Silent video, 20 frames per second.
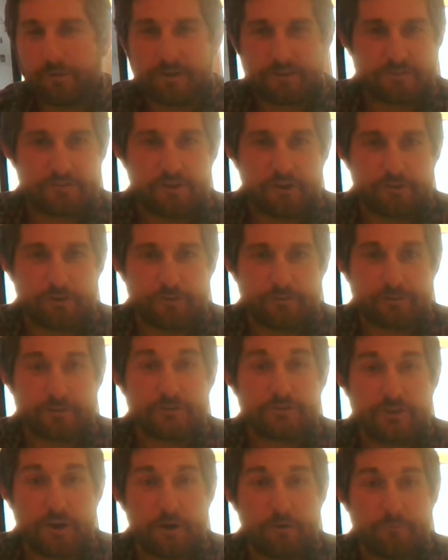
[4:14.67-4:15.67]
want to start over.
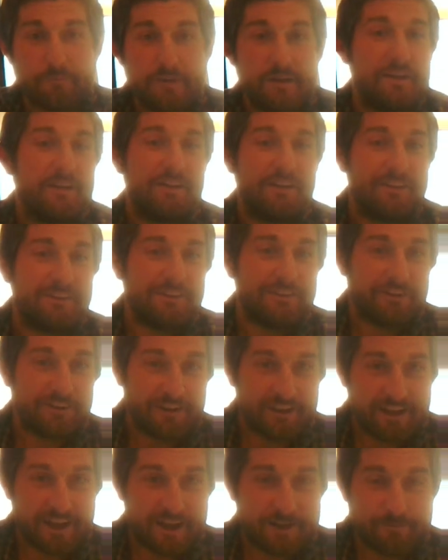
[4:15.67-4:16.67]
So you're
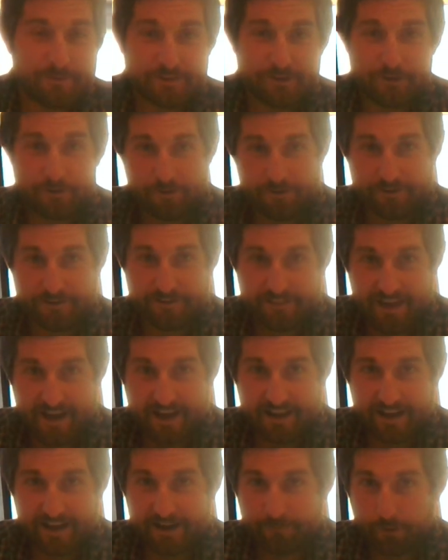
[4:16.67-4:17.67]
going to get them in the order
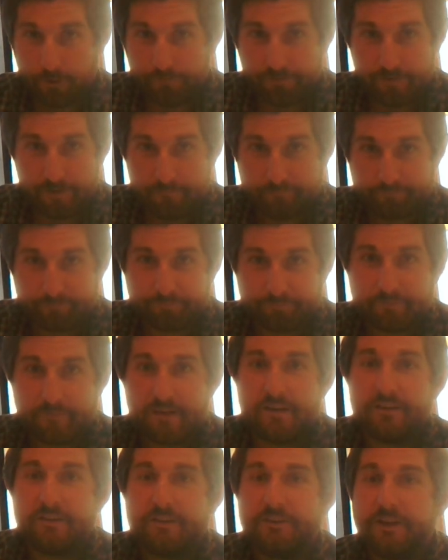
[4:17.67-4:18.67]
that I wrote them.
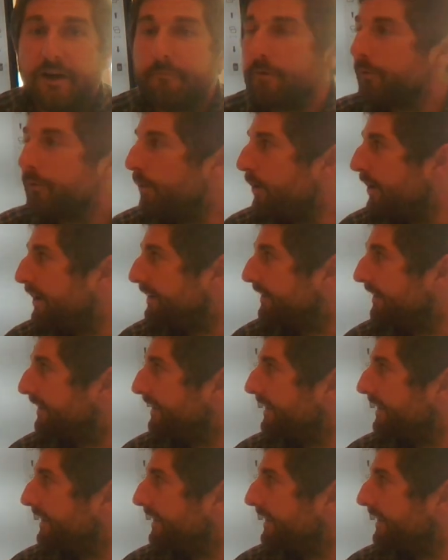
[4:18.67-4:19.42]
Number 1